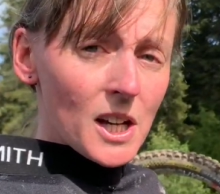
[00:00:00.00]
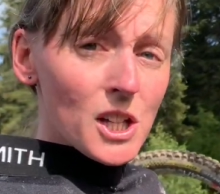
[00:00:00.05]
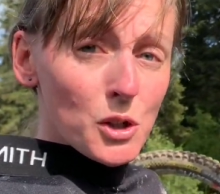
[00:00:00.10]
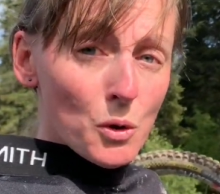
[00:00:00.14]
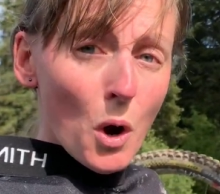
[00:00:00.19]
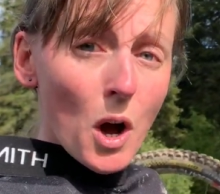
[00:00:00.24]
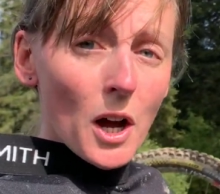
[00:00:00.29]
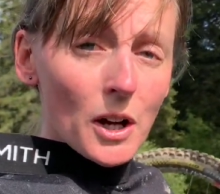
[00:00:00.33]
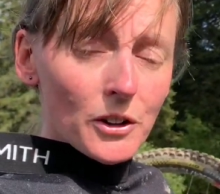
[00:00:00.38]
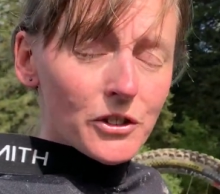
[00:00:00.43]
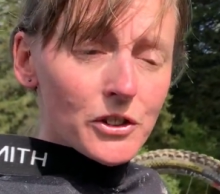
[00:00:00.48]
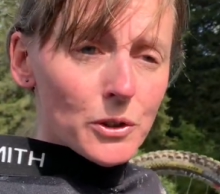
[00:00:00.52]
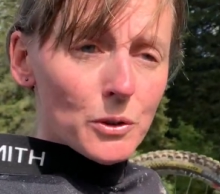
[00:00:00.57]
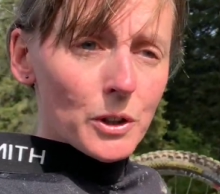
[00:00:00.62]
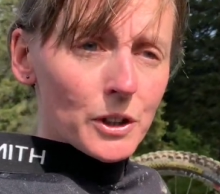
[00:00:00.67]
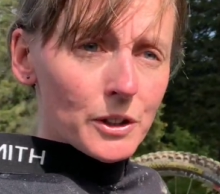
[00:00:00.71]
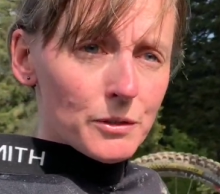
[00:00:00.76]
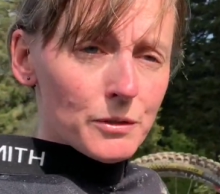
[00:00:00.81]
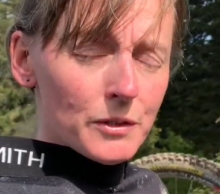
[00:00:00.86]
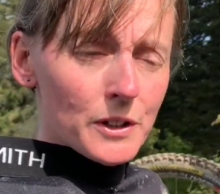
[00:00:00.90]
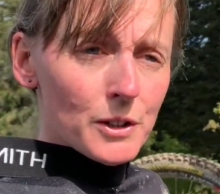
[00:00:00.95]
You are still
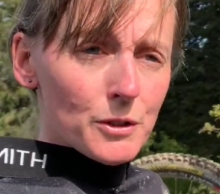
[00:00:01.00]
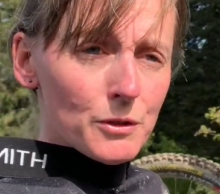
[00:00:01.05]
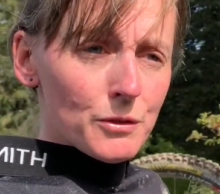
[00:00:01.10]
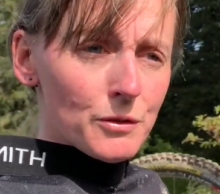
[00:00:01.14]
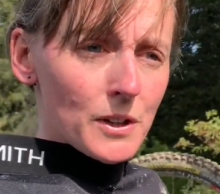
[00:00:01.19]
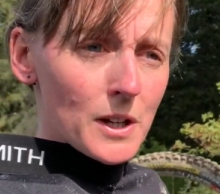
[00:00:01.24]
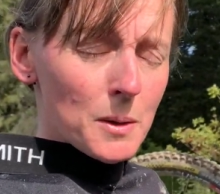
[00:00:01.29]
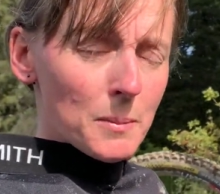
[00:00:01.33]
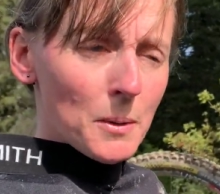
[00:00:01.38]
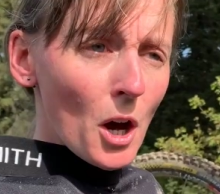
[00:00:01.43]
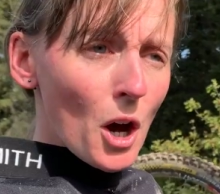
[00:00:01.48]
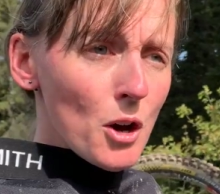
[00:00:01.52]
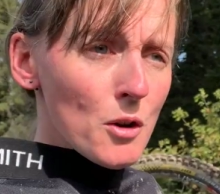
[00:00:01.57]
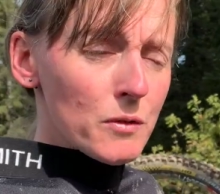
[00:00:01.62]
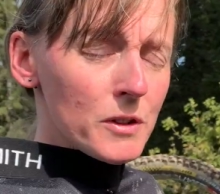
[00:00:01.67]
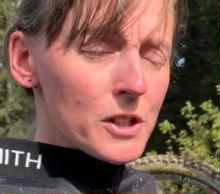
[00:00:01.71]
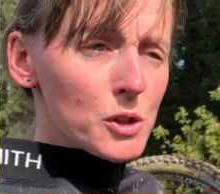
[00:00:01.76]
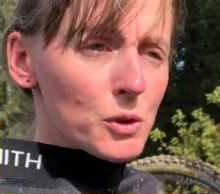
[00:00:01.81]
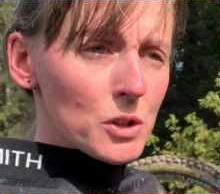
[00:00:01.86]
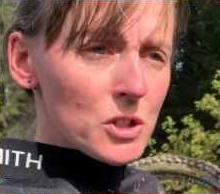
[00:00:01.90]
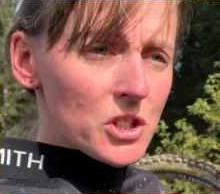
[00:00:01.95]
going to feel fear, but
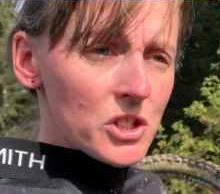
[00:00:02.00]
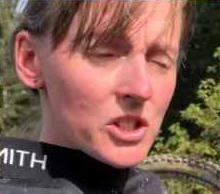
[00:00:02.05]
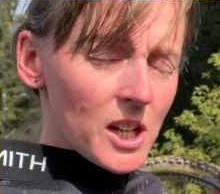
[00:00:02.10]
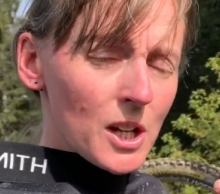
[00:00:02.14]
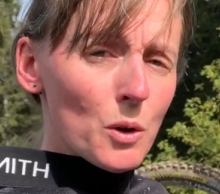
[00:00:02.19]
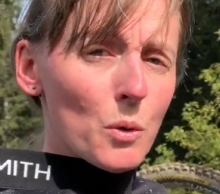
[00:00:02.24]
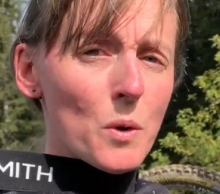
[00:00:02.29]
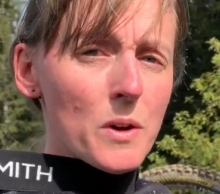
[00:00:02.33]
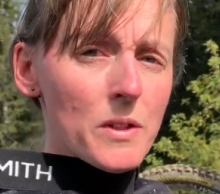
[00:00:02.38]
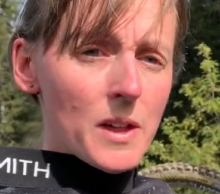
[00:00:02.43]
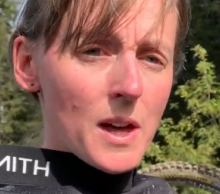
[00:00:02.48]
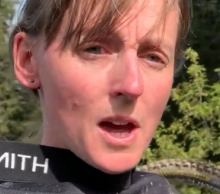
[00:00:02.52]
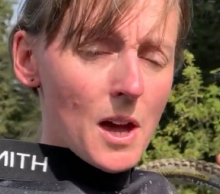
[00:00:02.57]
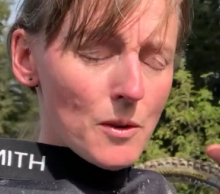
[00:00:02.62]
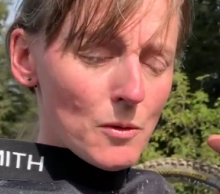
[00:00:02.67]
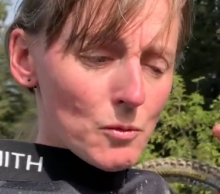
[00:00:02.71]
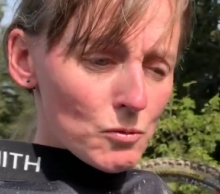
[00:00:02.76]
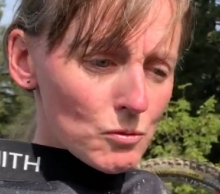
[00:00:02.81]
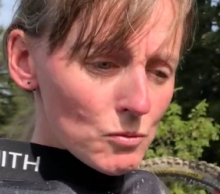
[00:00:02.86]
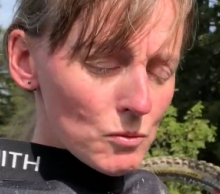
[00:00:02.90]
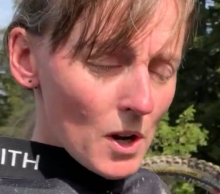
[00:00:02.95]
hopefully you can deal with it
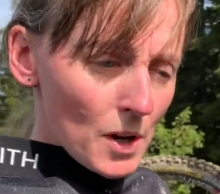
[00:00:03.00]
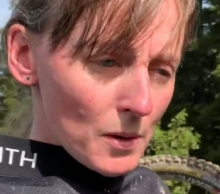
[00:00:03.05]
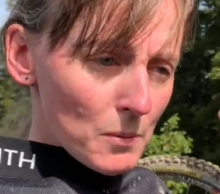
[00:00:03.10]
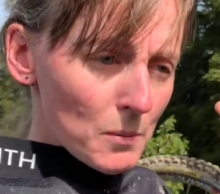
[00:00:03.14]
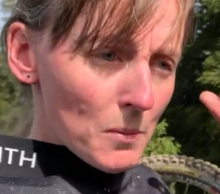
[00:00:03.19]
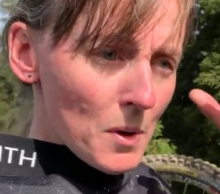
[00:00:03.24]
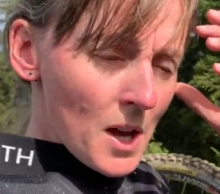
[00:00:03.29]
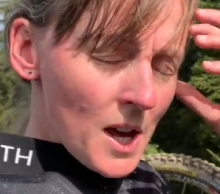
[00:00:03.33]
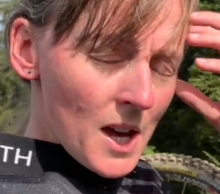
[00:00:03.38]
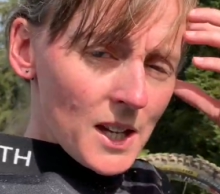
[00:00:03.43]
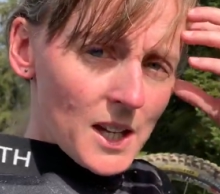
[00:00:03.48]
and